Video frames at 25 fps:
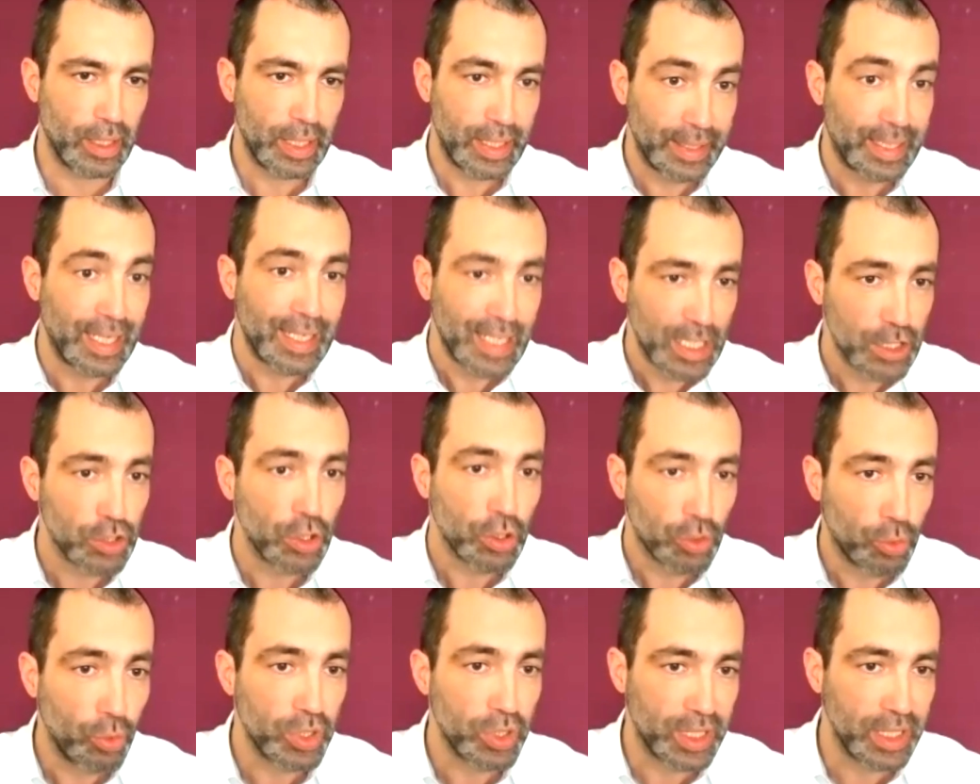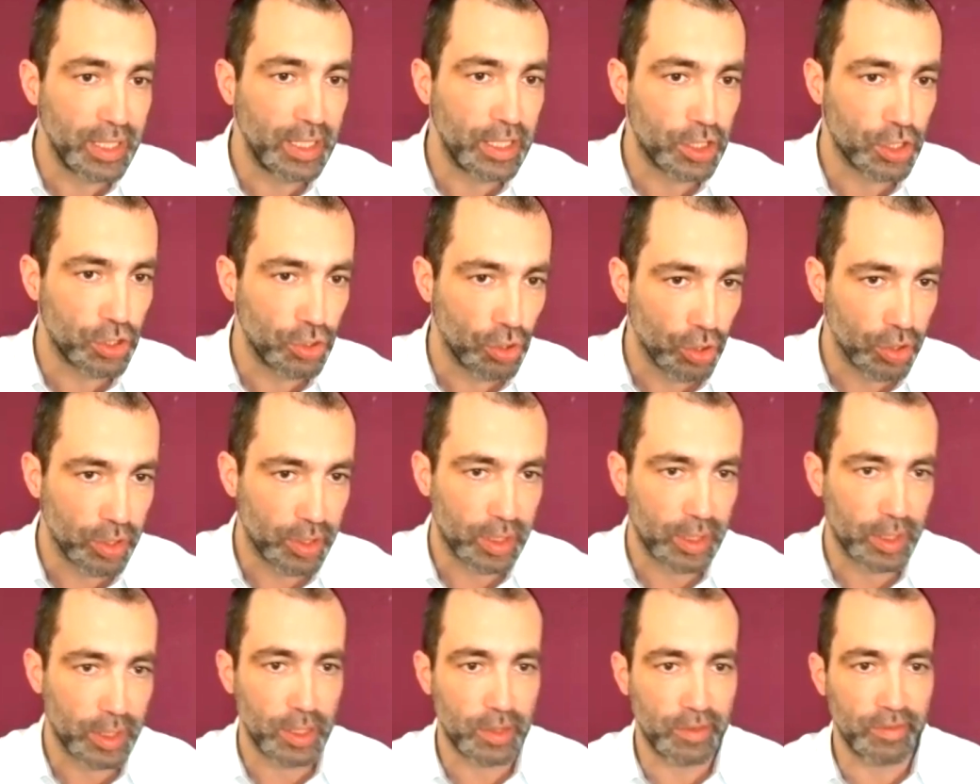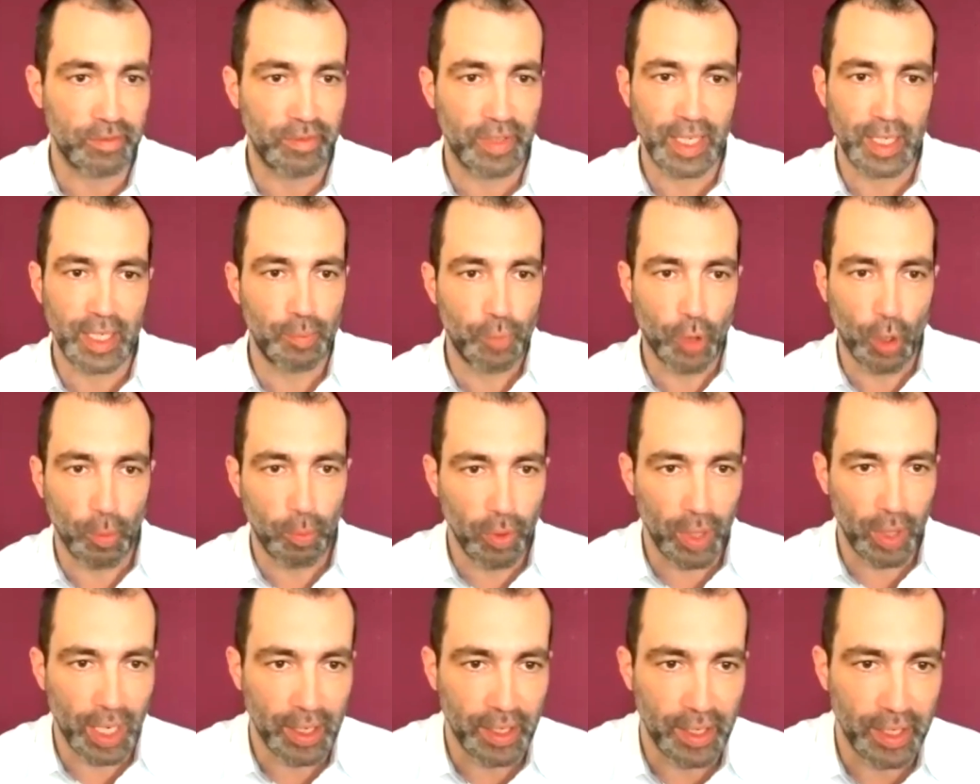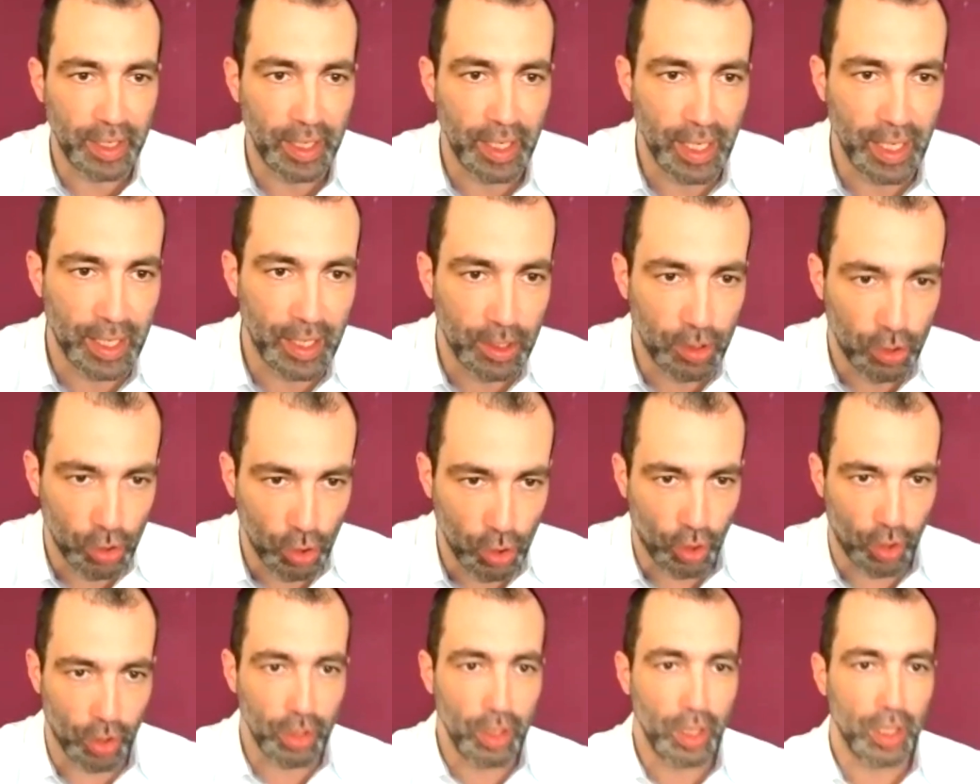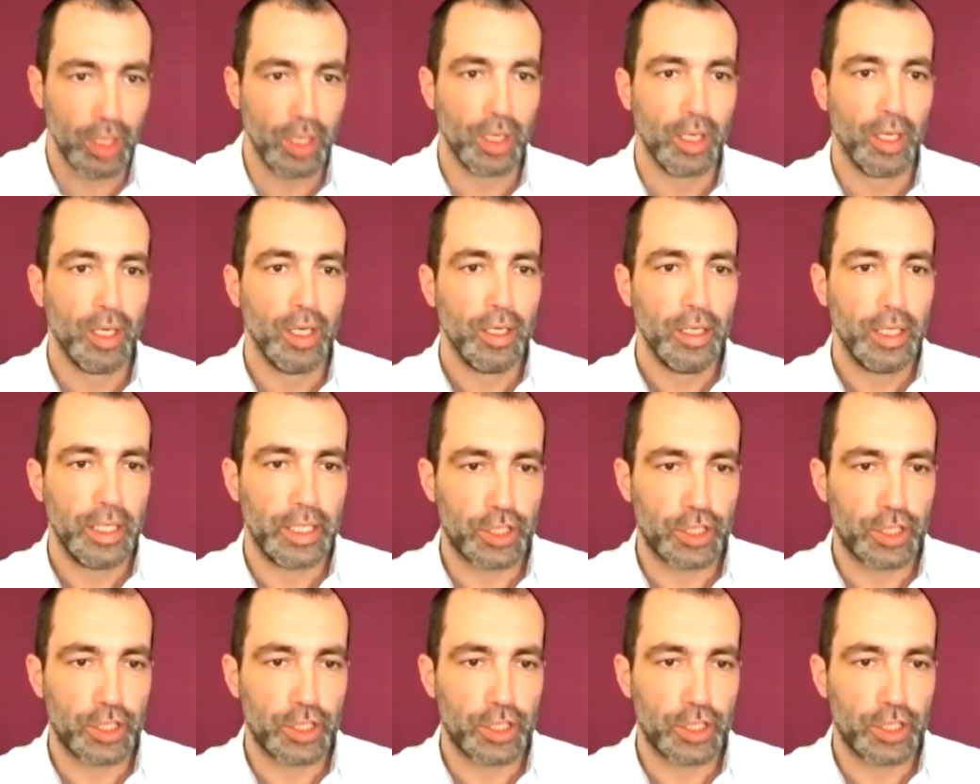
International cuisine is not very popular here at all.